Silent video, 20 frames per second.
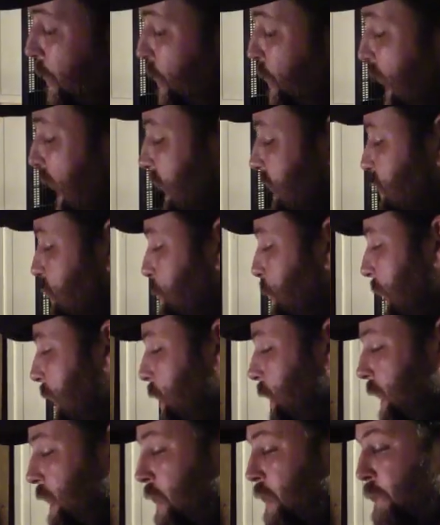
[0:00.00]
that's
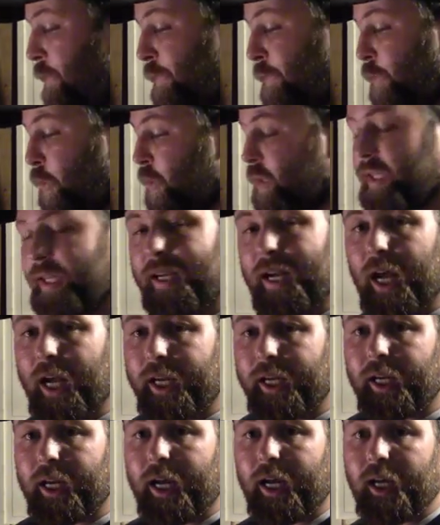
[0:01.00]
about it for
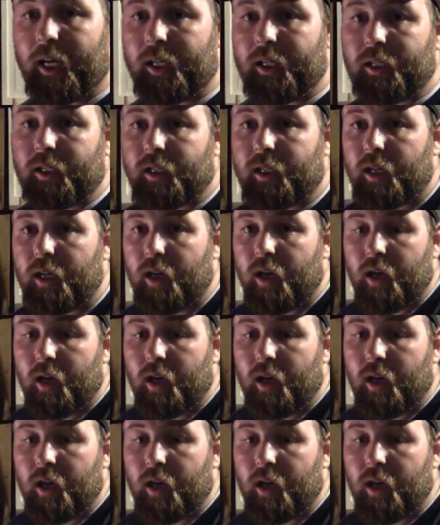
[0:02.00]
tonight, guys.